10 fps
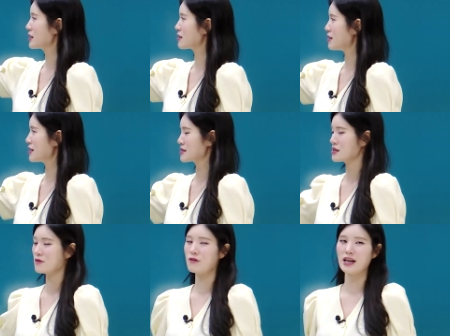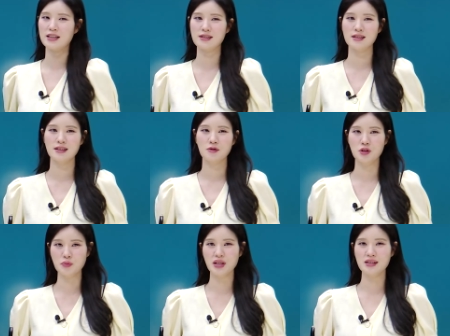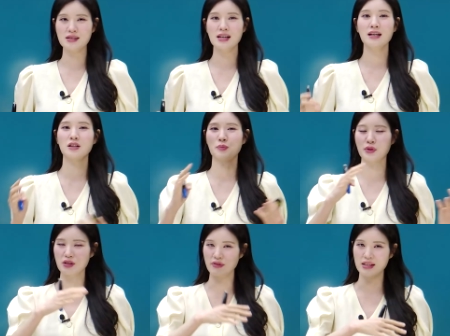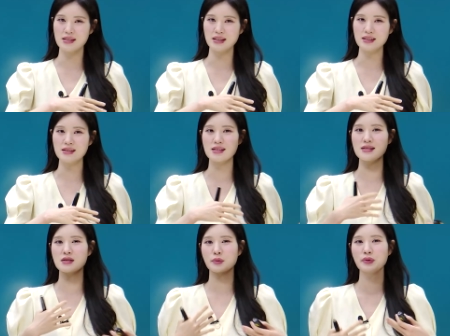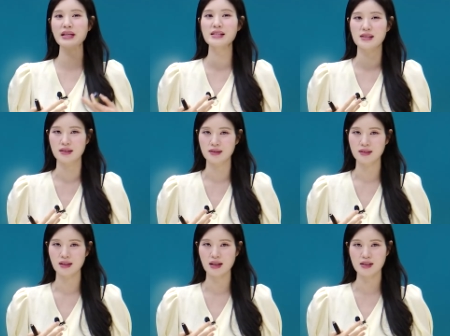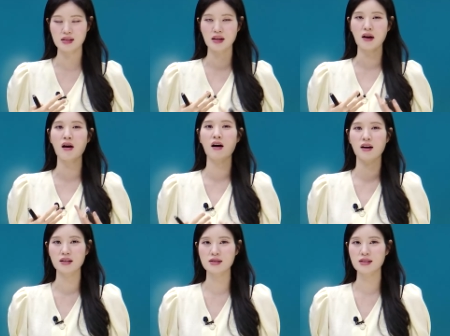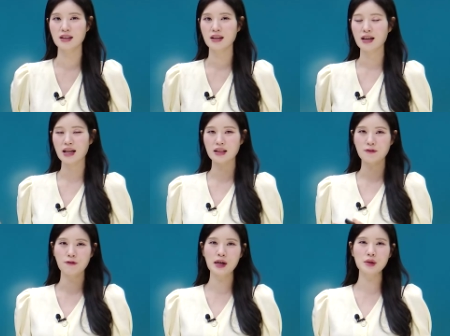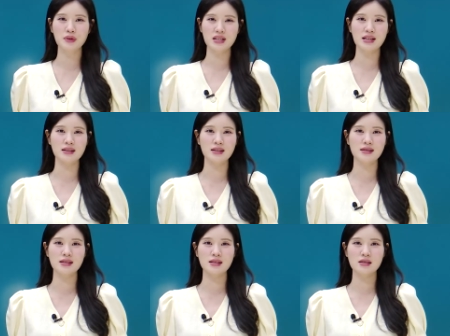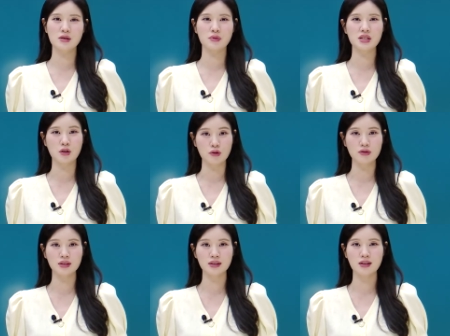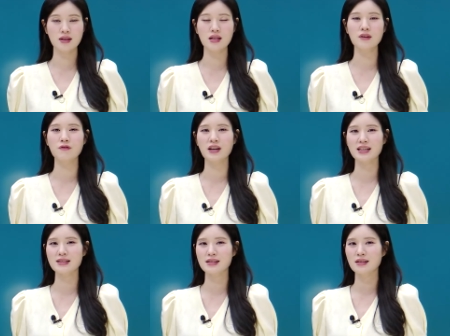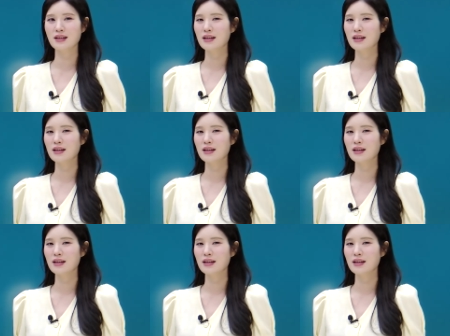cause and effect, which means the previous sentence is the reason, it's the cause, and the following sentence is the result, the effect.